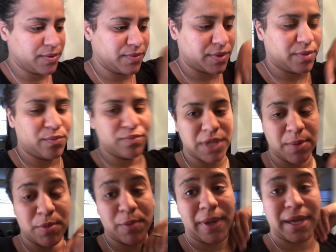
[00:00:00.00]
know, the
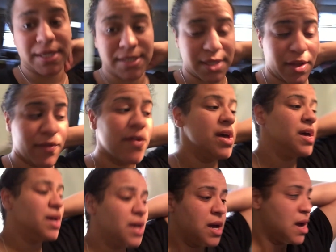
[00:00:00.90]
diaper bag stuff,
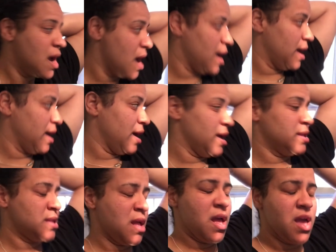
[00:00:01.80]

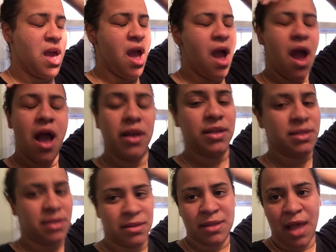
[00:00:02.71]
and I'll
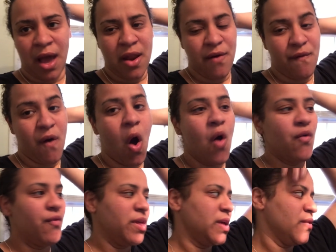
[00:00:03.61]
sit down and
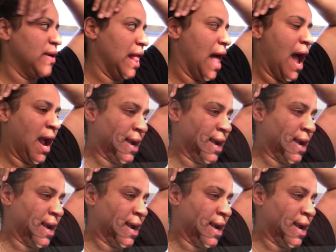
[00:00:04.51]
hopefully relax.